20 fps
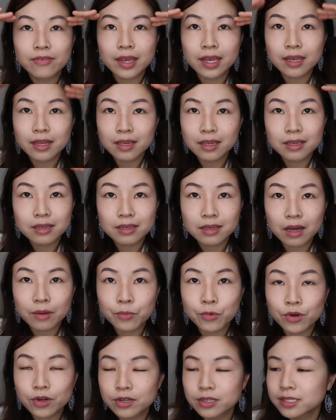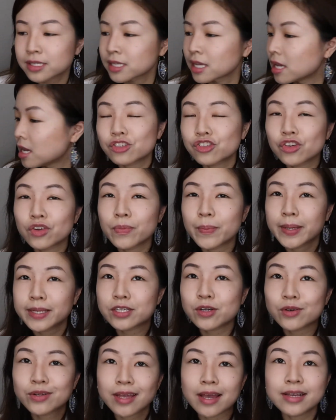fading upwards. Truth be
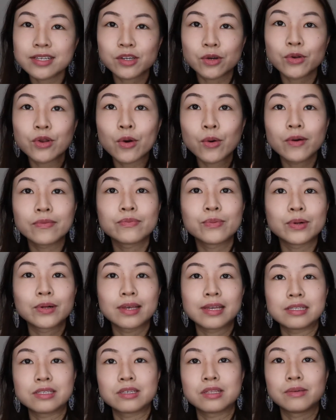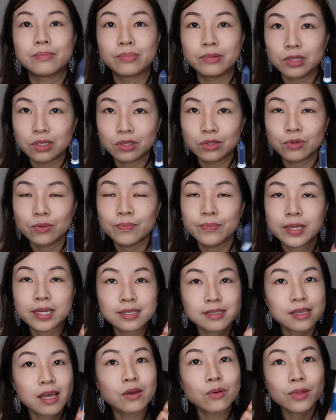told, I don't know if we'll get to the blue
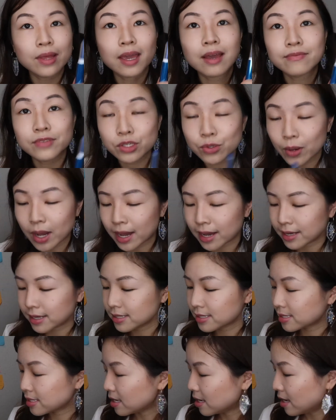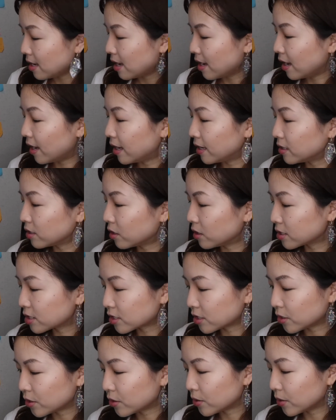because I only have 2 eyes, and
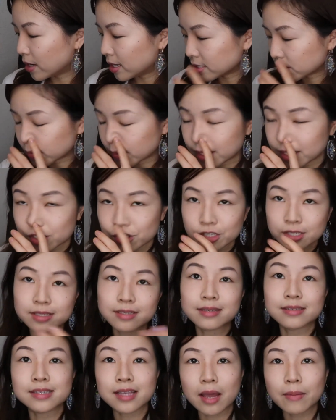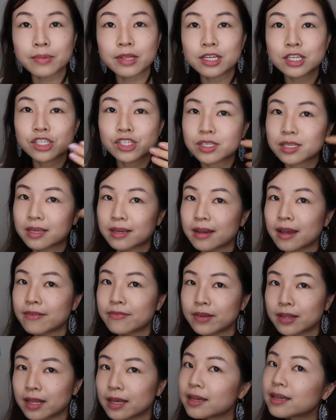also, as we just established, I
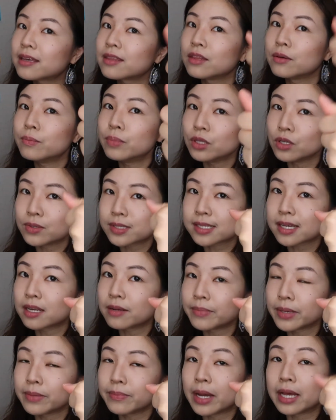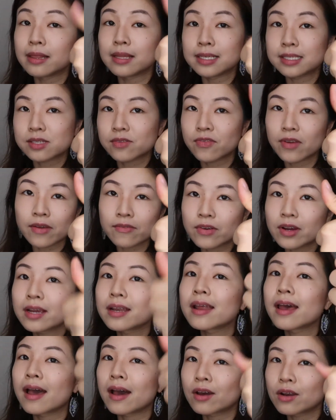feel like the blue is gonna be my least
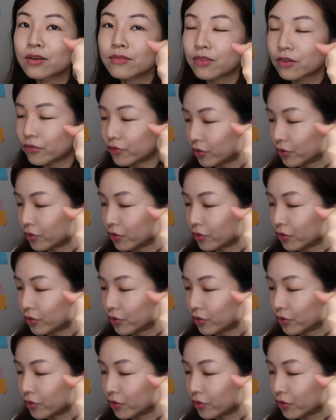favorite out of the